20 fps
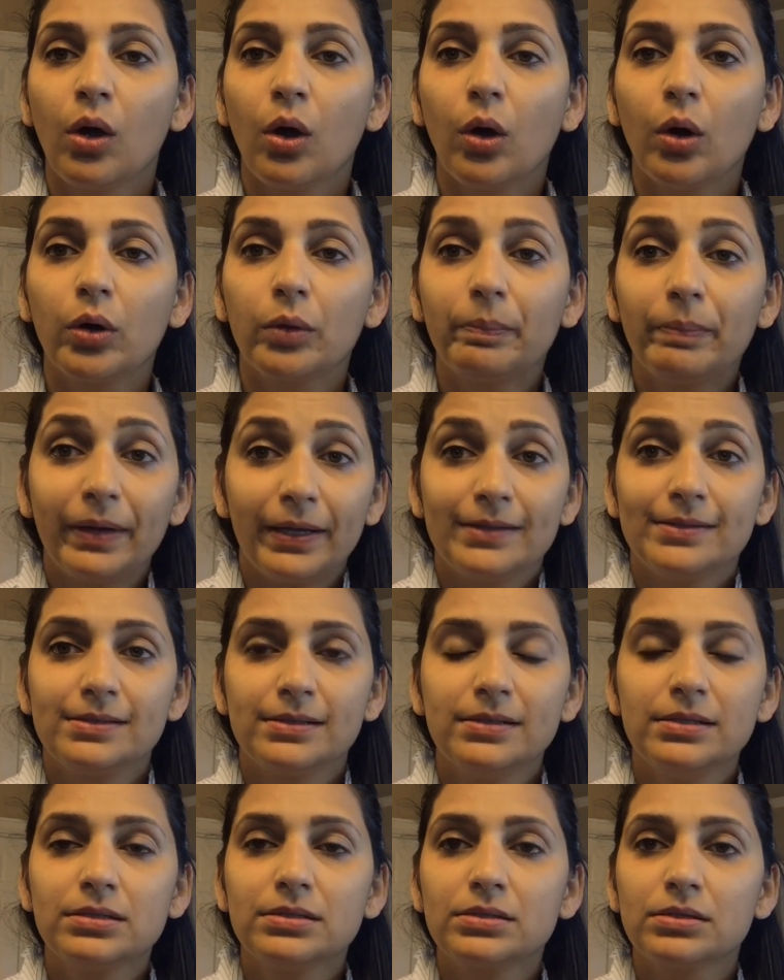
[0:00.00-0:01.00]
or
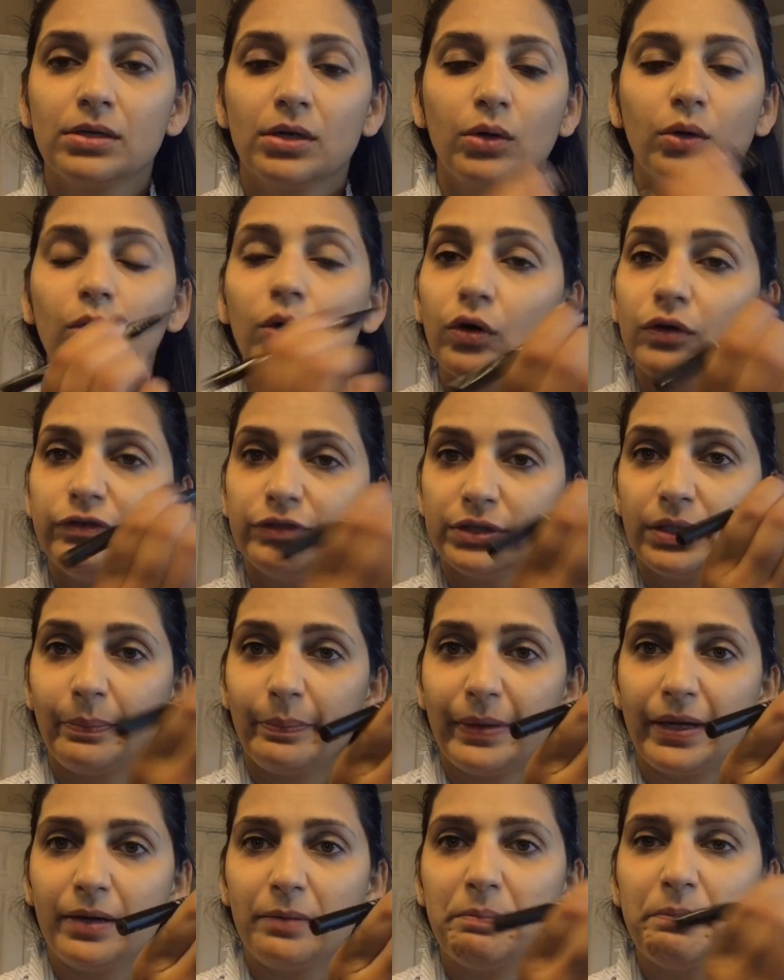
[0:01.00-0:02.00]
pencils. Go for the
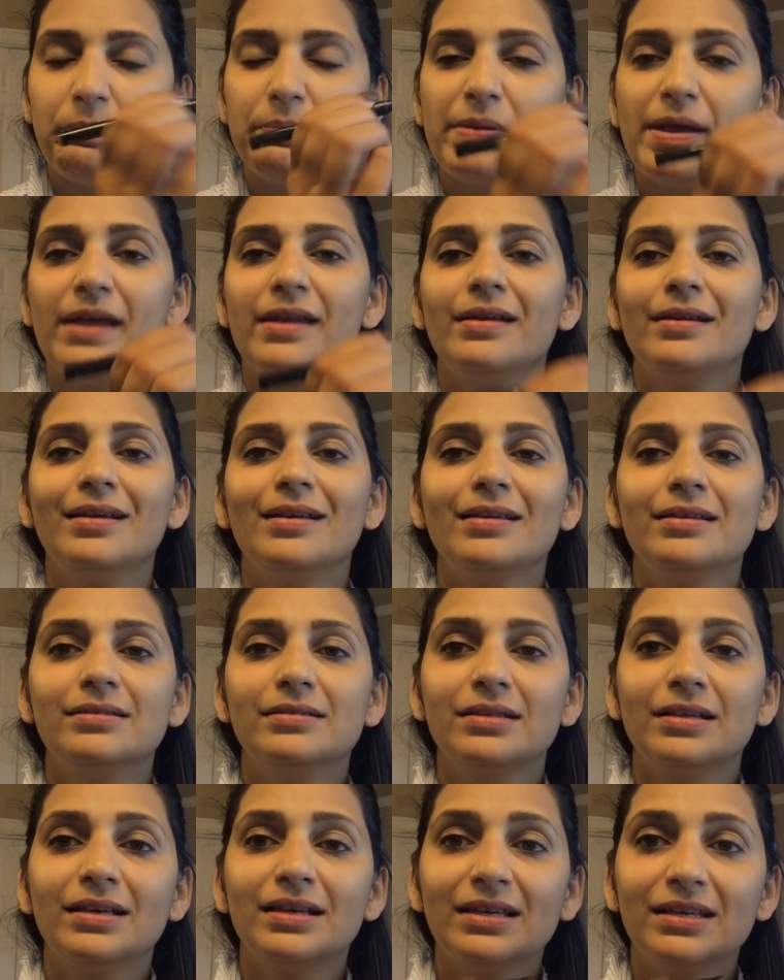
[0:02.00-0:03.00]
pen. Pen
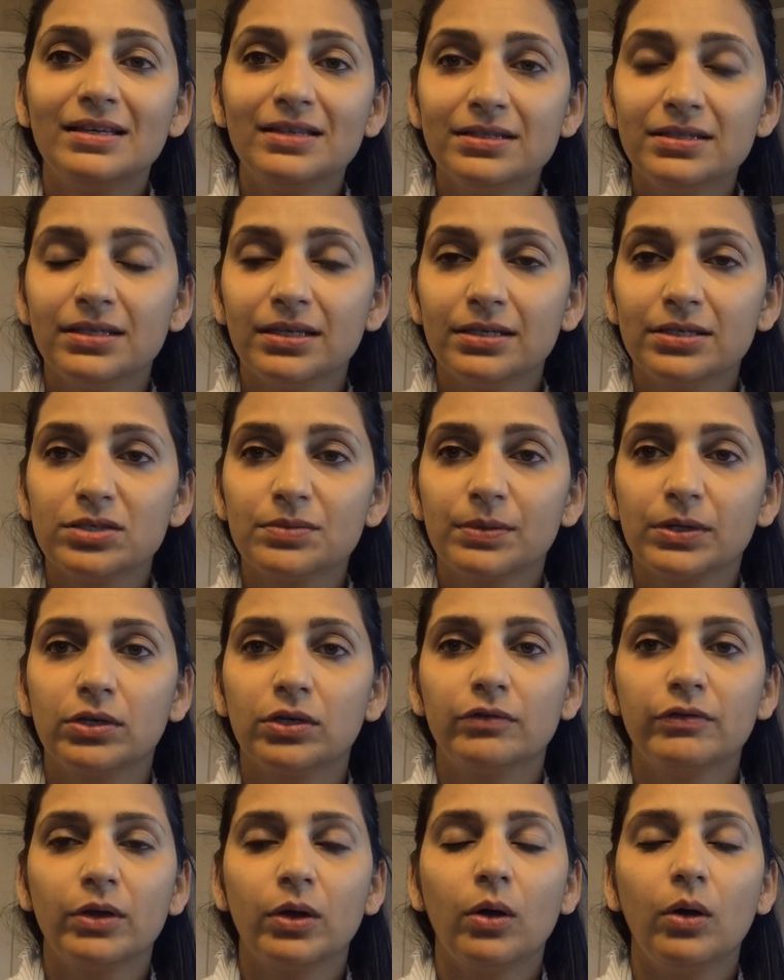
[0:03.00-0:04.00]
is easiest
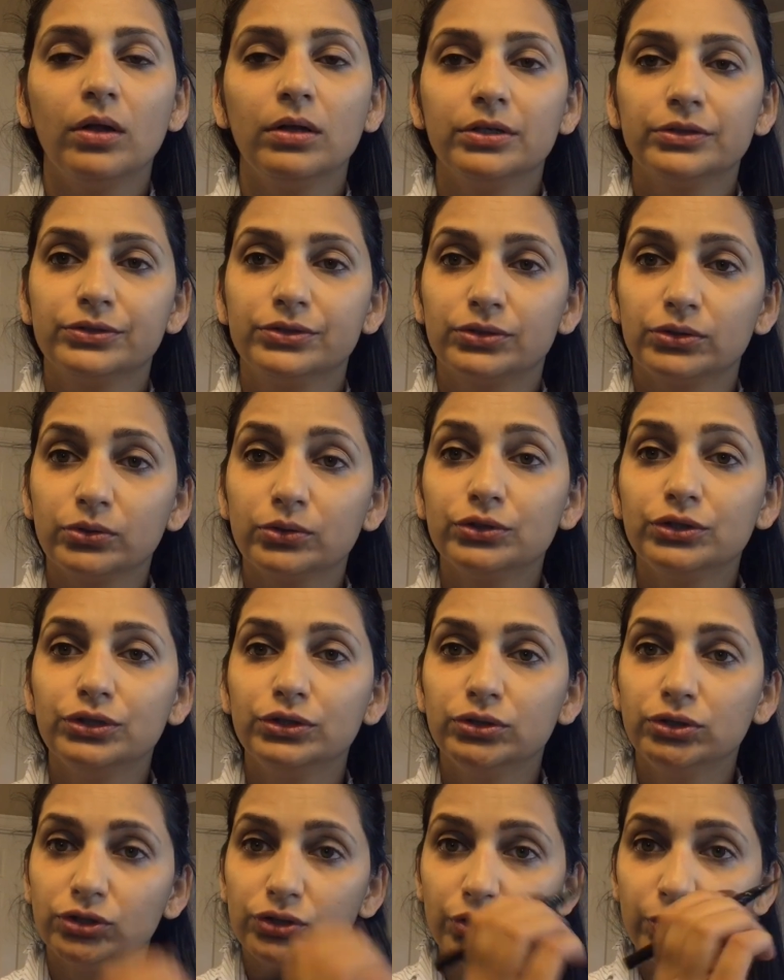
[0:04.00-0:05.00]
because we all are so
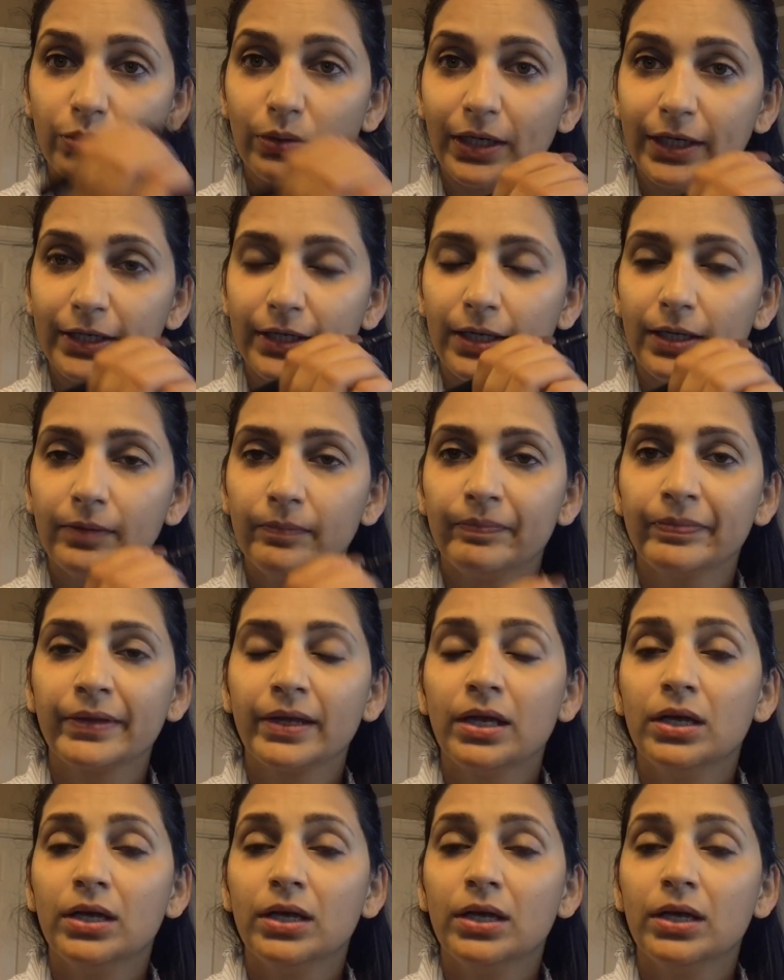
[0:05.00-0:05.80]
used to writing.